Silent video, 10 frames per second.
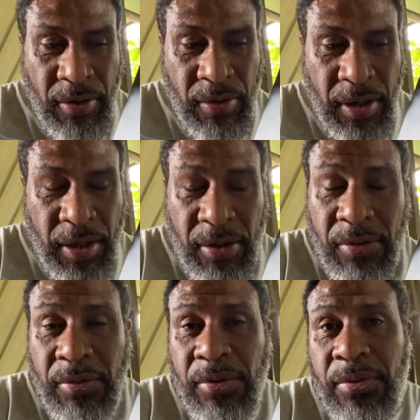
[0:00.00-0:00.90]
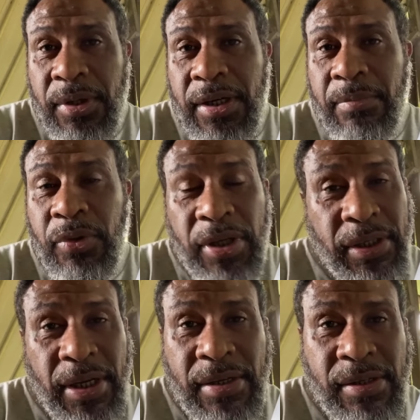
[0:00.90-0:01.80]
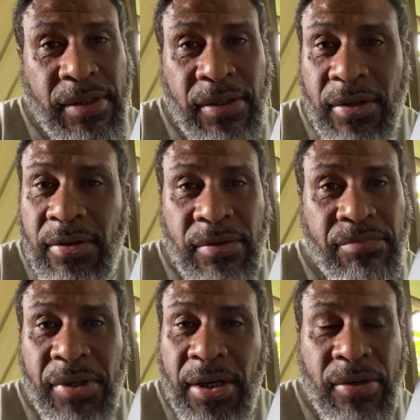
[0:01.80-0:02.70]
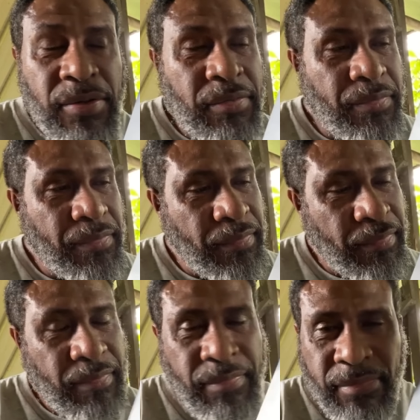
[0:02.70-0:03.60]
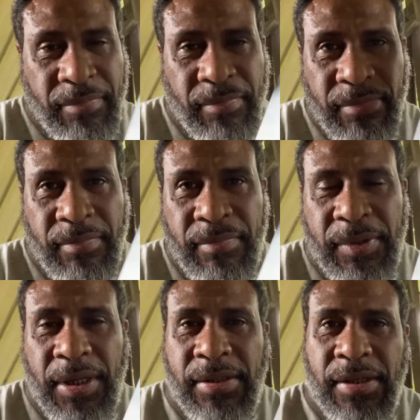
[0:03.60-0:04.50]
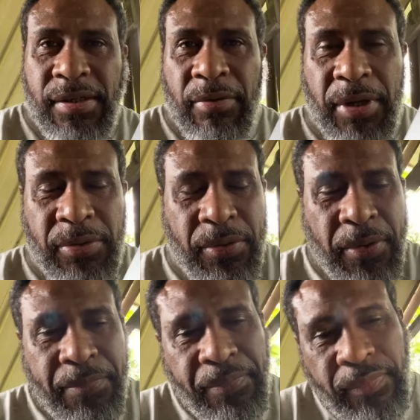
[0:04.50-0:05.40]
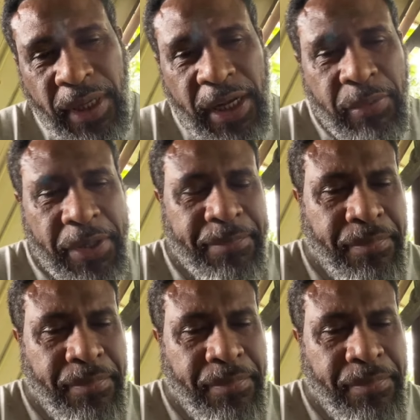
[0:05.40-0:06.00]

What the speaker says: or how you want to monetize your channel. This is the way to go. Anyway,